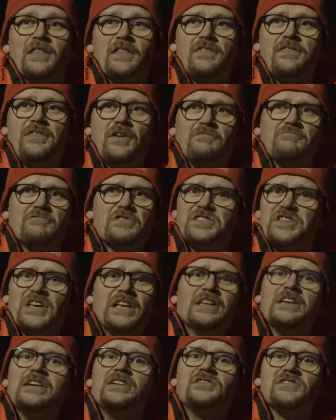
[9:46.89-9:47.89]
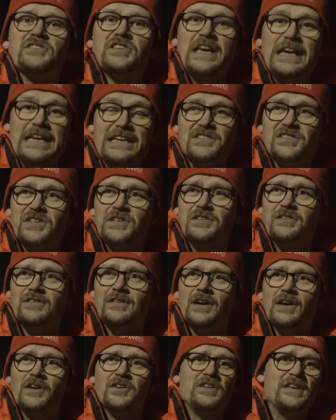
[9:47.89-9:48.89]
that resilience isn't
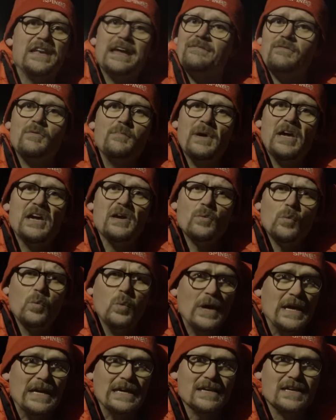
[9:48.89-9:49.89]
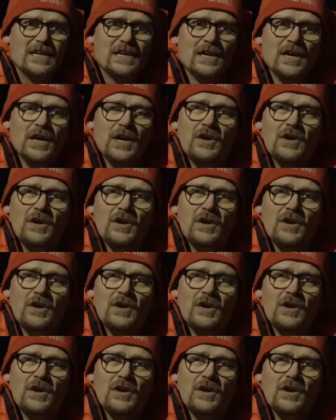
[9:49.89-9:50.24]
never being weak.